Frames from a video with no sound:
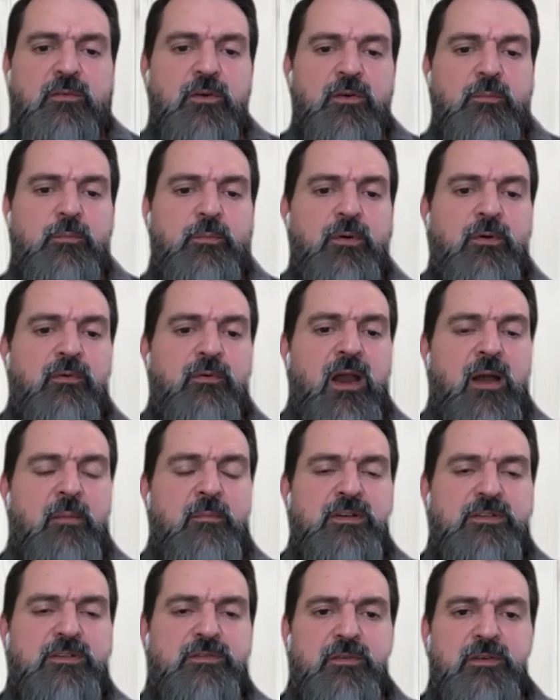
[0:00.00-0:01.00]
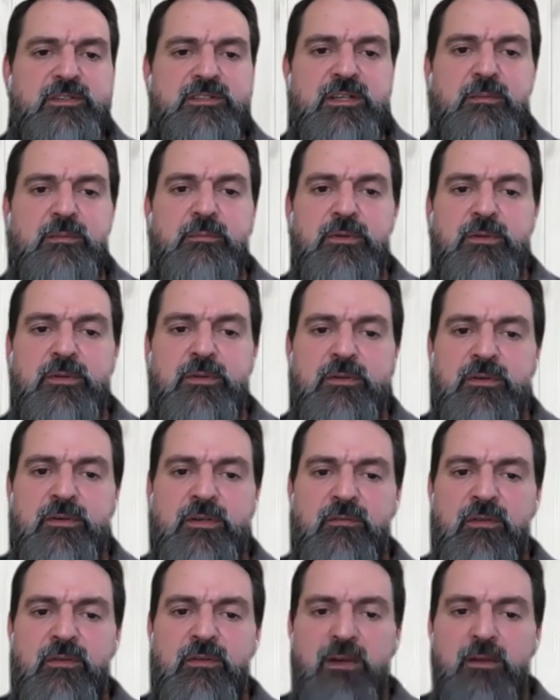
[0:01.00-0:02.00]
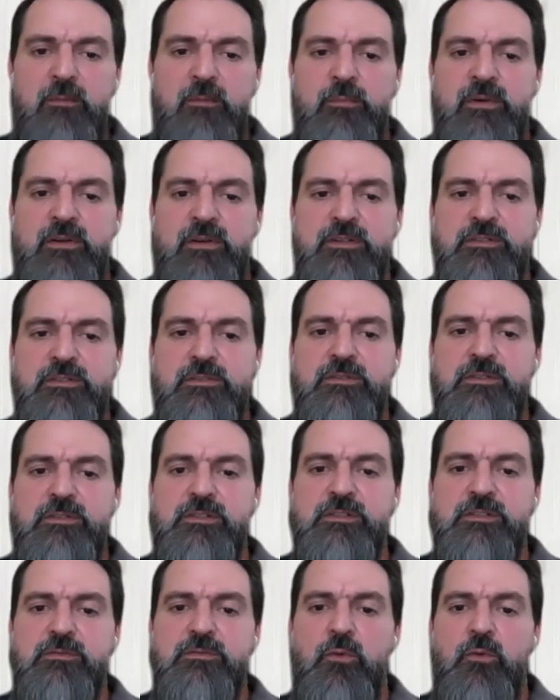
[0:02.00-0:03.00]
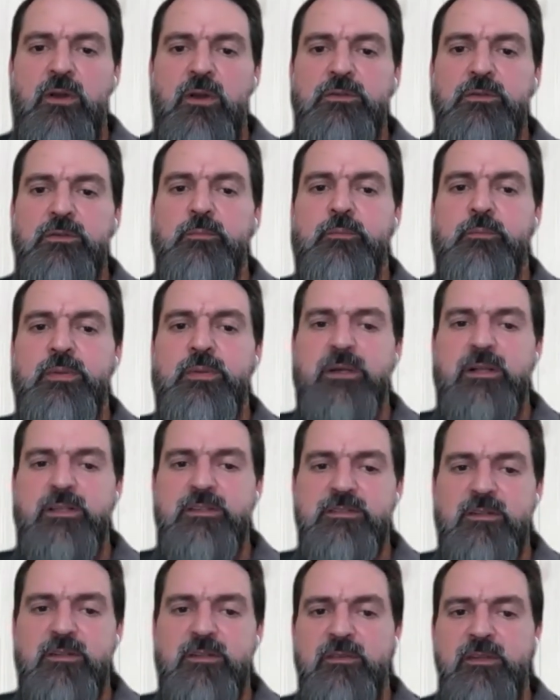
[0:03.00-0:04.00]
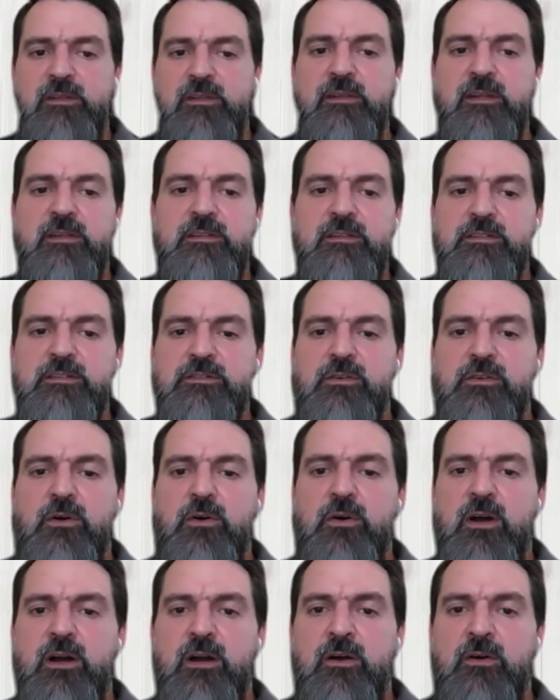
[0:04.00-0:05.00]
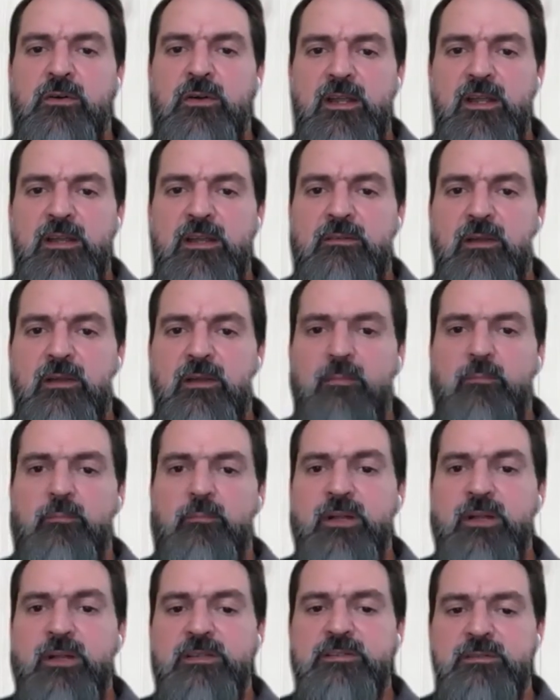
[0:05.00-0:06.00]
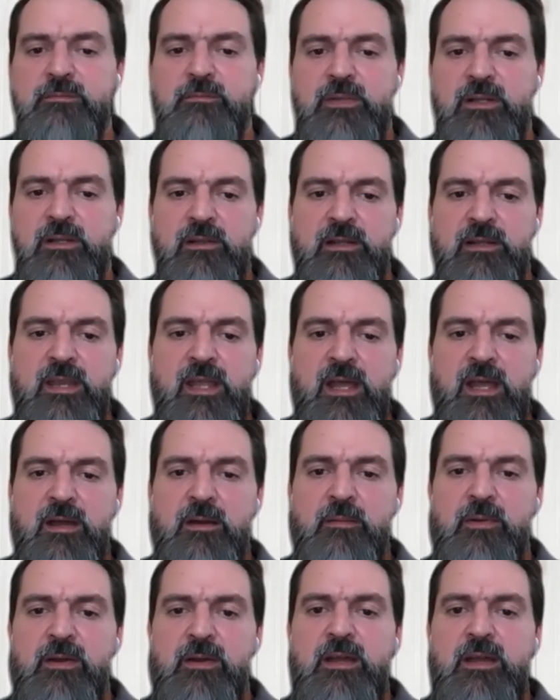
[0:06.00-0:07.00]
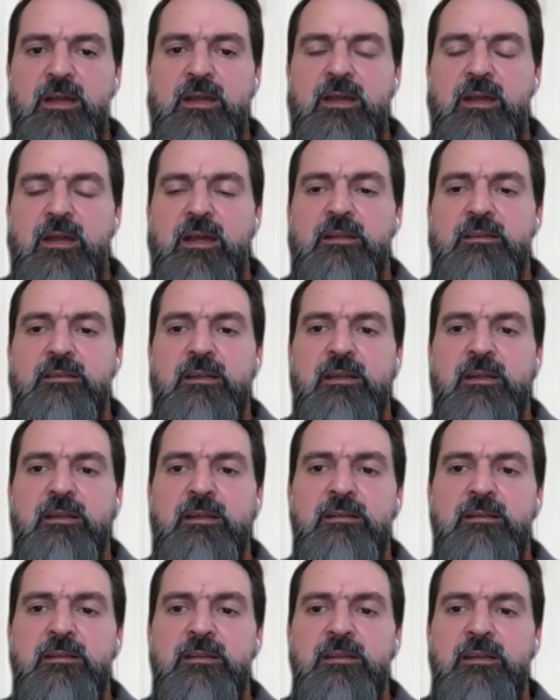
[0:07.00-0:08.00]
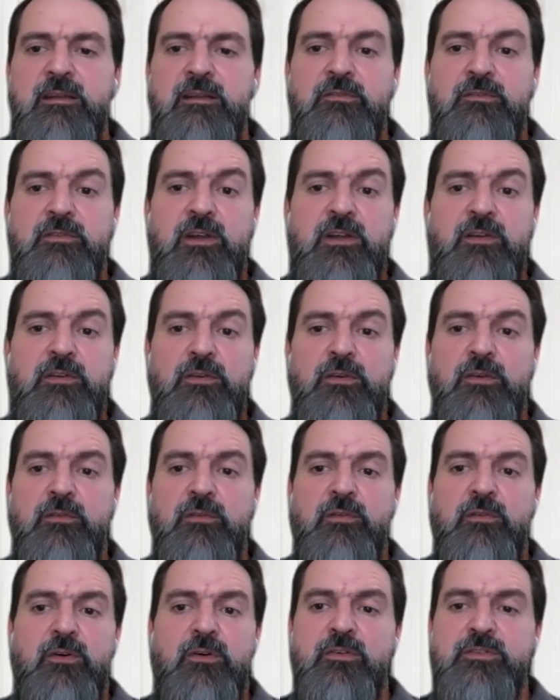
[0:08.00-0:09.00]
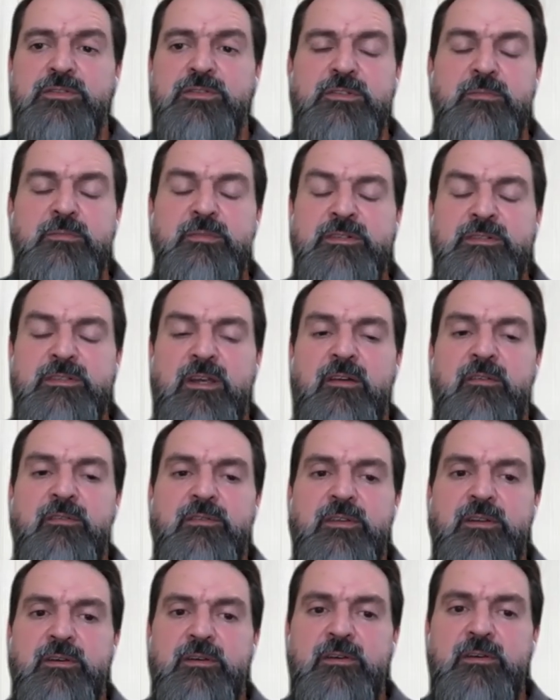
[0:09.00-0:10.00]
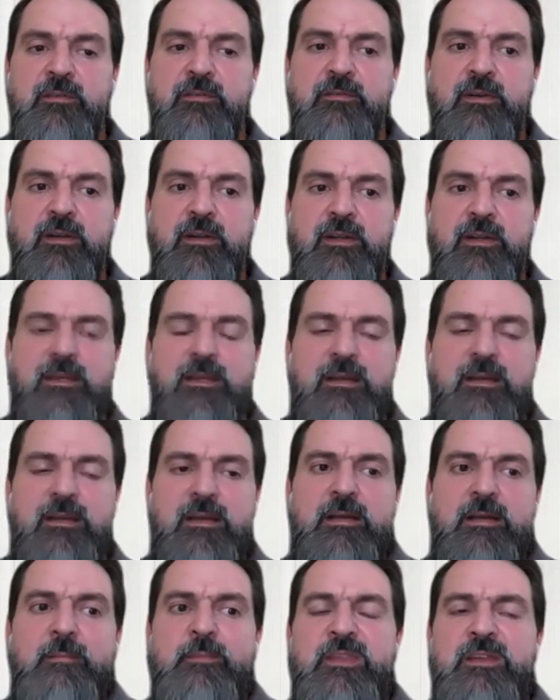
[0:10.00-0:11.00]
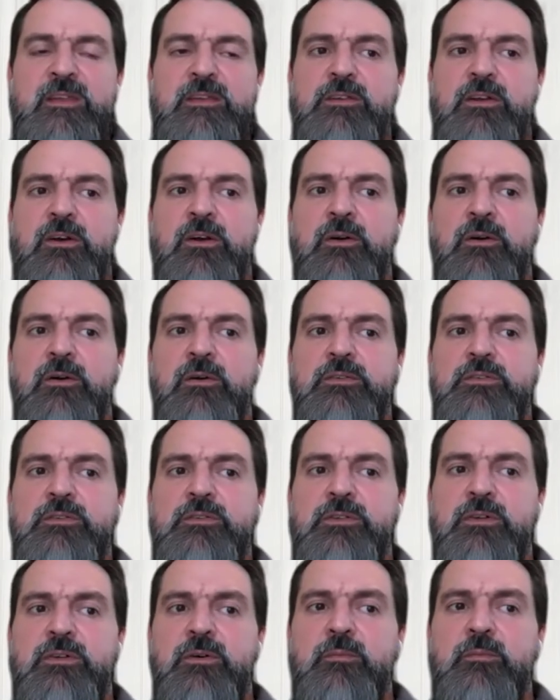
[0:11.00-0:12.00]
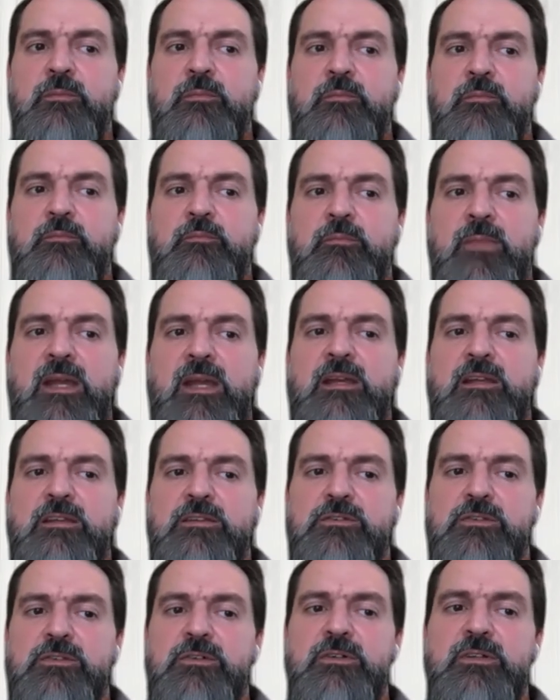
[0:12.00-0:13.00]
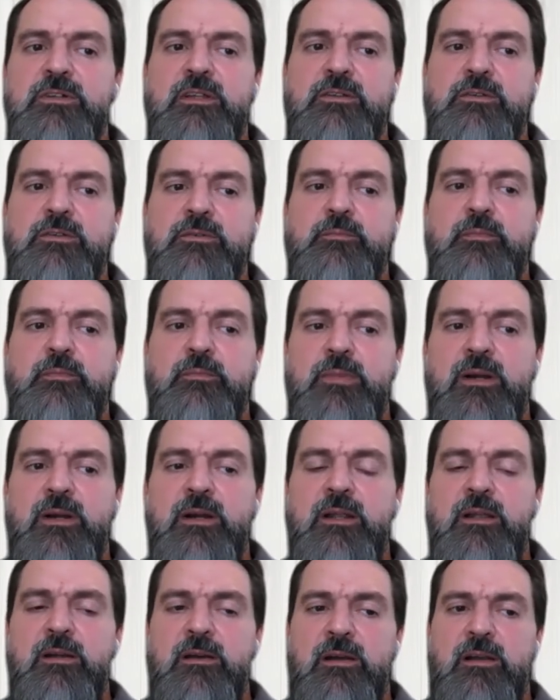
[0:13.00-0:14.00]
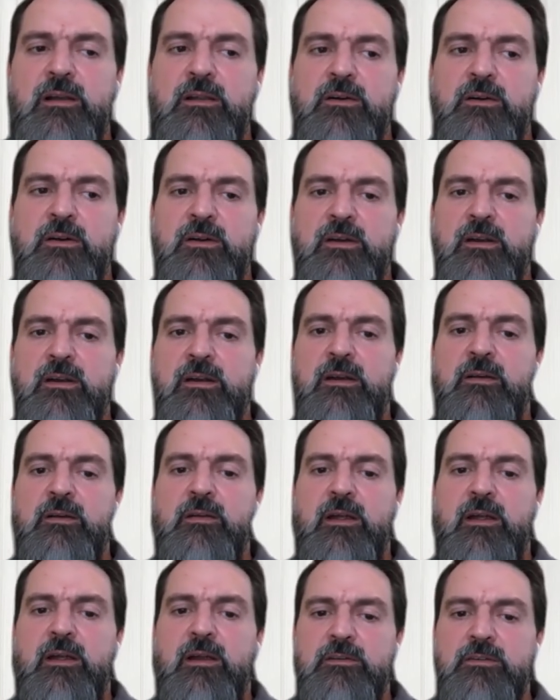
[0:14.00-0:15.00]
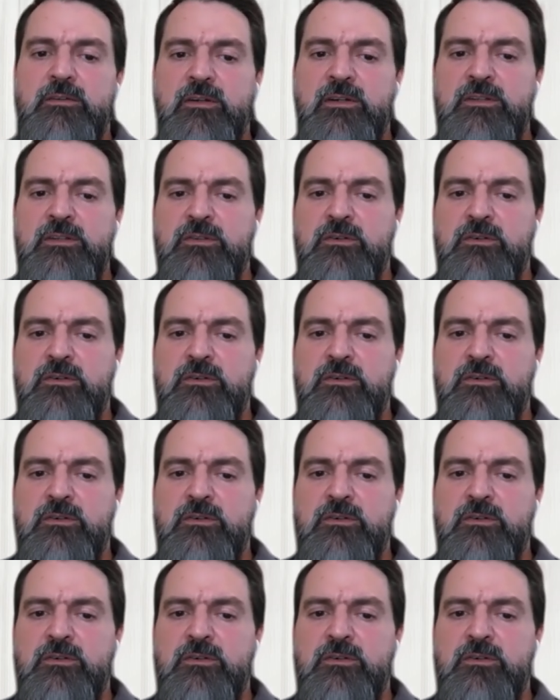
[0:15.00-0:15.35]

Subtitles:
programmers, for example, or developers, to just want to build something. They just go out and build an app, and then they try to look for customers after, right? So make sure that you very early on are talking to